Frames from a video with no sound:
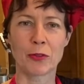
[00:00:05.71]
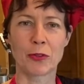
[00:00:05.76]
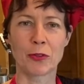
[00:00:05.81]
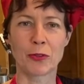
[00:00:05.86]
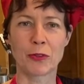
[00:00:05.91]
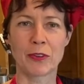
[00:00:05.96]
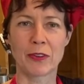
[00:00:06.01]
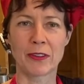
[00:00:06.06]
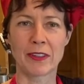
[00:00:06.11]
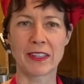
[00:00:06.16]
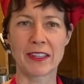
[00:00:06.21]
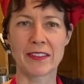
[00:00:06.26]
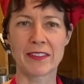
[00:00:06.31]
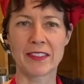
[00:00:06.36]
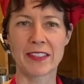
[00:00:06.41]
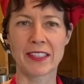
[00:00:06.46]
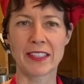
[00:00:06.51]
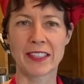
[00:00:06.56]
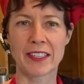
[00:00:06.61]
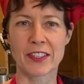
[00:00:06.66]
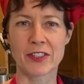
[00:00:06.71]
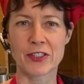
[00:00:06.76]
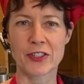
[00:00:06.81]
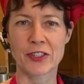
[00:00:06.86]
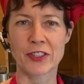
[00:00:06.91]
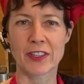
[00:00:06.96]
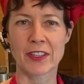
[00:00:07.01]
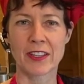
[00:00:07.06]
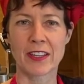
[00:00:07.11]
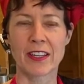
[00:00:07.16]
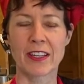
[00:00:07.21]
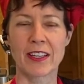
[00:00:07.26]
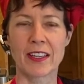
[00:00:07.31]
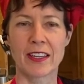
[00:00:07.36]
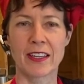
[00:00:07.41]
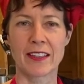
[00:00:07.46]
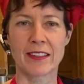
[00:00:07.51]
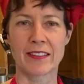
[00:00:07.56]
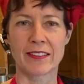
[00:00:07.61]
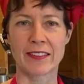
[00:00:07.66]
to the Lazy Kitchen
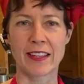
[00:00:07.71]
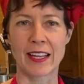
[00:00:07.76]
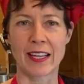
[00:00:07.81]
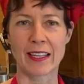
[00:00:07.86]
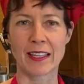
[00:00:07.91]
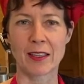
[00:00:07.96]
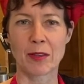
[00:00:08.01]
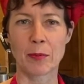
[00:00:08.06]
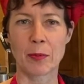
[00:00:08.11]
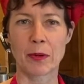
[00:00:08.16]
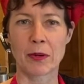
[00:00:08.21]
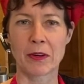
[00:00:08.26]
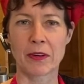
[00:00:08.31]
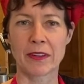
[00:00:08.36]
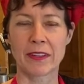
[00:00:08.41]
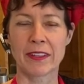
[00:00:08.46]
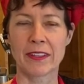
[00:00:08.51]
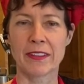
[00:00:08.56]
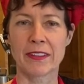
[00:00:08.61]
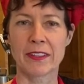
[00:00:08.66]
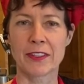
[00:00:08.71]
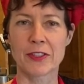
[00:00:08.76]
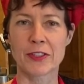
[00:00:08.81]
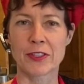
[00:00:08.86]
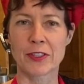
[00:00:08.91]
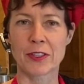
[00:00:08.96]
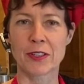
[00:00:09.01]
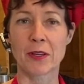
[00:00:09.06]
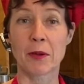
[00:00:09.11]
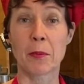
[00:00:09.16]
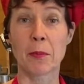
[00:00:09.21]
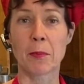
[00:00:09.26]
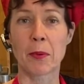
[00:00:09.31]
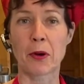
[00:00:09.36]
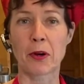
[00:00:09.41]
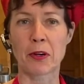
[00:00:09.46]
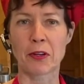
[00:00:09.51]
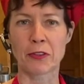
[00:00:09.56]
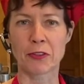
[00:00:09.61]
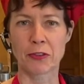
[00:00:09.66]
Salad Bar Edition
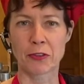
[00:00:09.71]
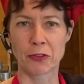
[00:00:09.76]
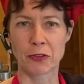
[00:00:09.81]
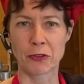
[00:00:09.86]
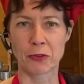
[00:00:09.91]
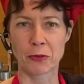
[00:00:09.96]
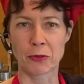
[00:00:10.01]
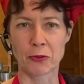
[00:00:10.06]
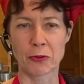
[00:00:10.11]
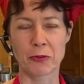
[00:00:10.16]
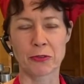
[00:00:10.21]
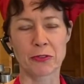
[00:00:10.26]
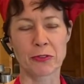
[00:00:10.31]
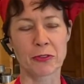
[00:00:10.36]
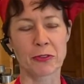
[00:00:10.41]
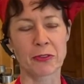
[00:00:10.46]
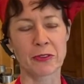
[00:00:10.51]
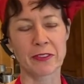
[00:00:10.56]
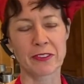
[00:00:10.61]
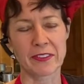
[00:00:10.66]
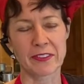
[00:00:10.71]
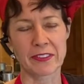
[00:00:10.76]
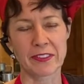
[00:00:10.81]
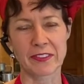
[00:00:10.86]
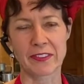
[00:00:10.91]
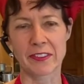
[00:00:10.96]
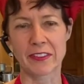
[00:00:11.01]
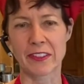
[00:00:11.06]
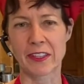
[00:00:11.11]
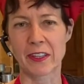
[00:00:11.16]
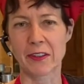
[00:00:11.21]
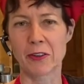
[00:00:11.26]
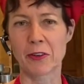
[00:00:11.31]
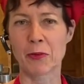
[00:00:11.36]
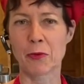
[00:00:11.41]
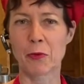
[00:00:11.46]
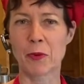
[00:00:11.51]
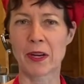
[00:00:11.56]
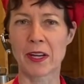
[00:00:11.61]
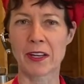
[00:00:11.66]
Part 2. So this is another
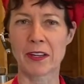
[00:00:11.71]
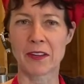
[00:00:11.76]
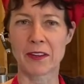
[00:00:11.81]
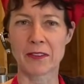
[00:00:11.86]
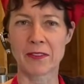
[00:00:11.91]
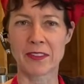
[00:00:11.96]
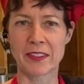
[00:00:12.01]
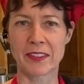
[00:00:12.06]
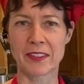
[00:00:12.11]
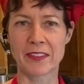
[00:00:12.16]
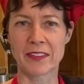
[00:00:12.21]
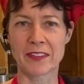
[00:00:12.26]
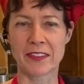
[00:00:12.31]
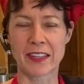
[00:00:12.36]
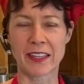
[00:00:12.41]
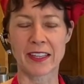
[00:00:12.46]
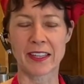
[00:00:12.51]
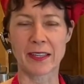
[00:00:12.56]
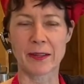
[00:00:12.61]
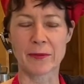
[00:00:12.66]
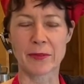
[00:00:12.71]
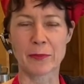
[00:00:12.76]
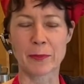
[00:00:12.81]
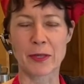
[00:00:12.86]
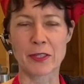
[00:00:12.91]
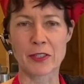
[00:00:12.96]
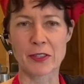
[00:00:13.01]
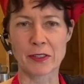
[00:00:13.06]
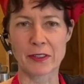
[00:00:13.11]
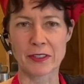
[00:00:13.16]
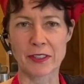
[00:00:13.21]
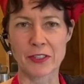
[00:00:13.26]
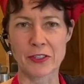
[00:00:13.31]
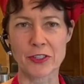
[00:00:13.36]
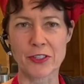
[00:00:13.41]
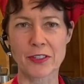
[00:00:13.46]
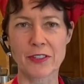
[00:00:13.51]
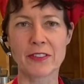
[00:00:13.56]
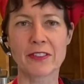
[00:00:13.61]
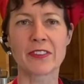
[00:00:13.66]
one of these special
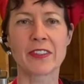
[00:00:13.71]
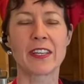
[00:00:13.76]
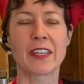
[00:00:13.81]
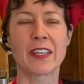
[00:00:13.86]
editions.